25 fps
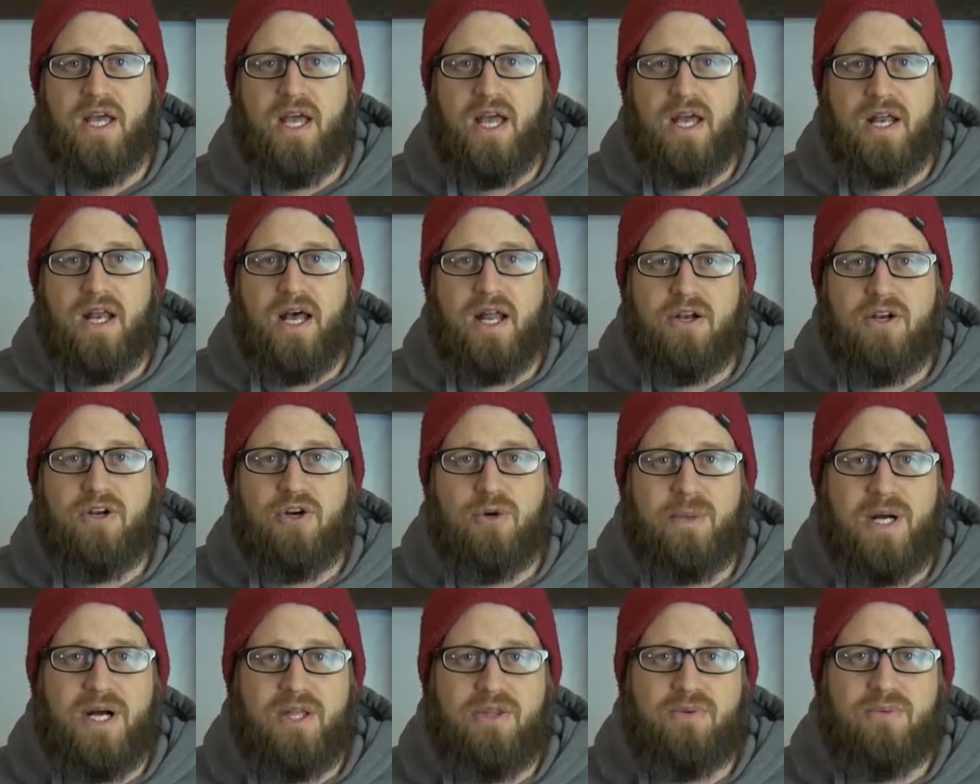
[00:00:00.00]
And I don't know
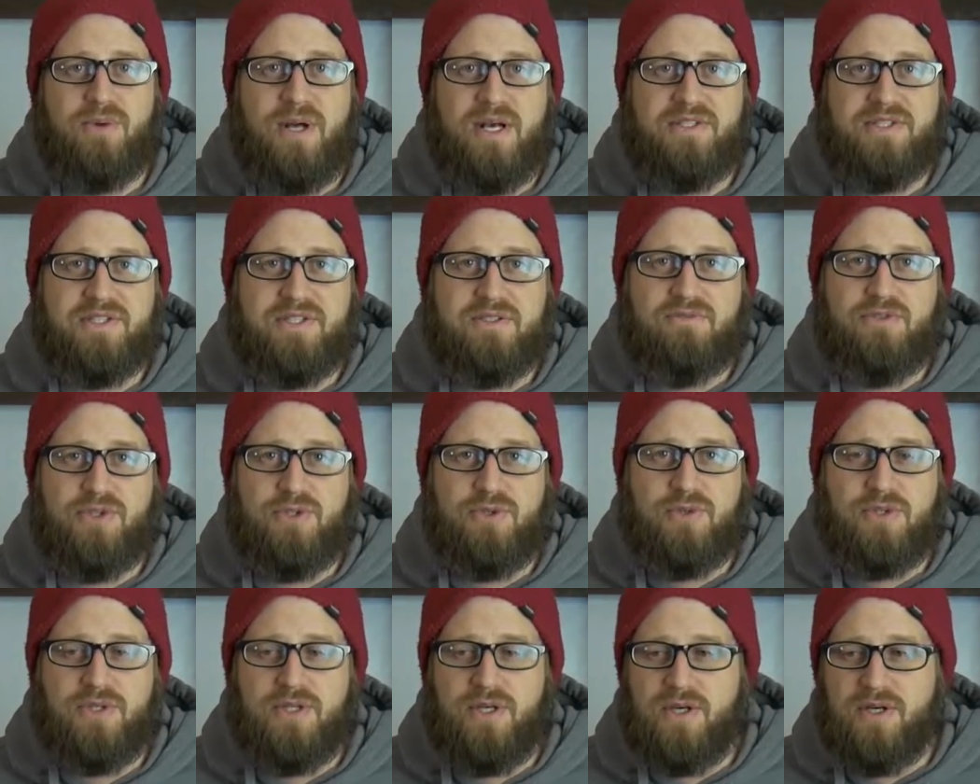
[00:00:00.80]
about the rest of
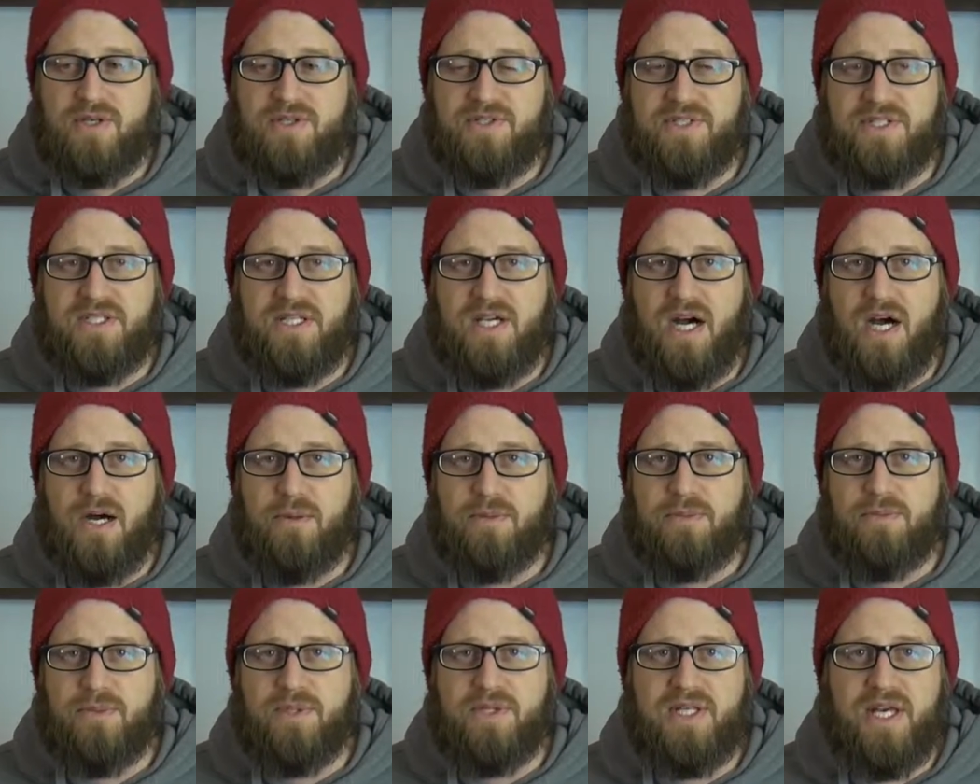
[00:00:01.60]
you in the RC
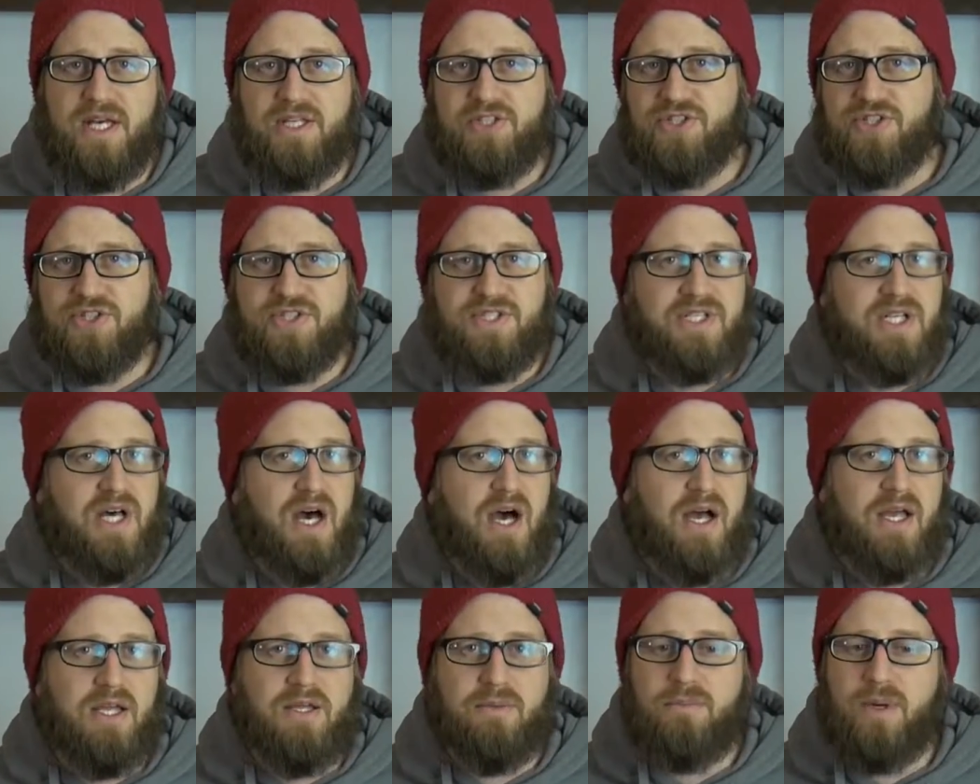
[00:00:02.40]
hobby, but that's just
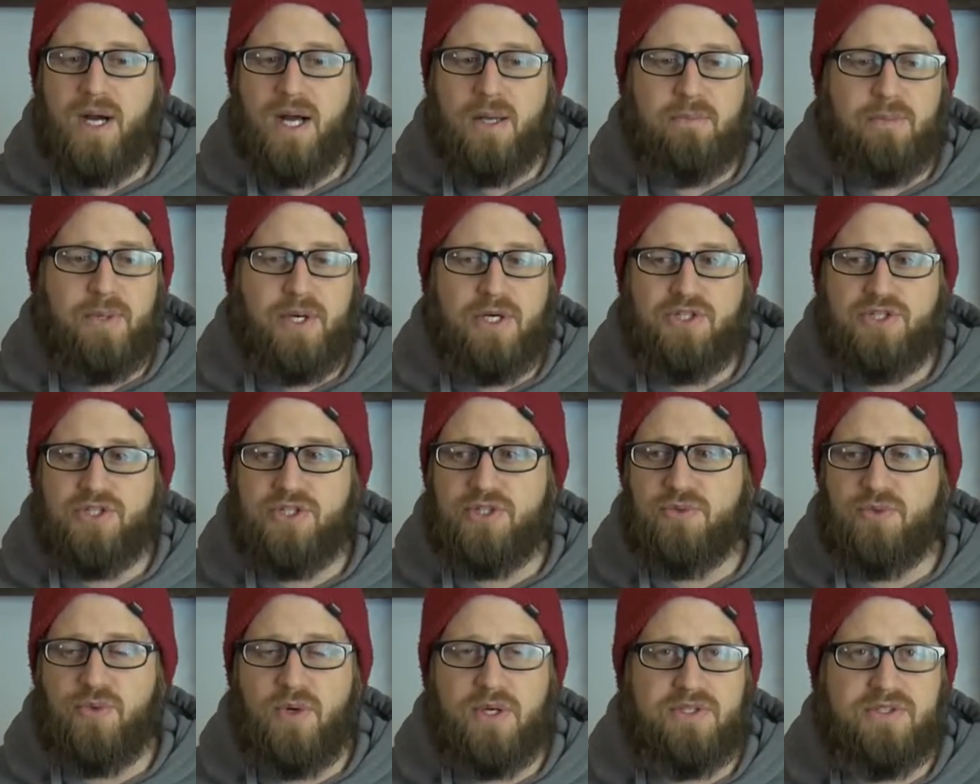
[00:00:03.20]
not in my
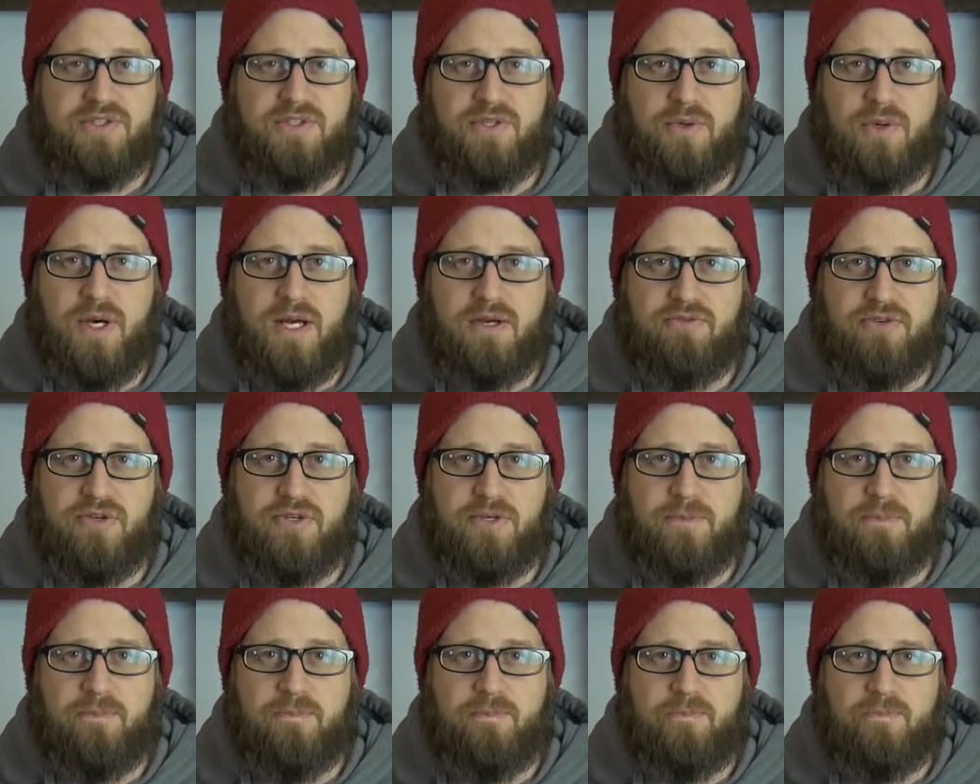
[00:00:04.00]
budget whatsoever.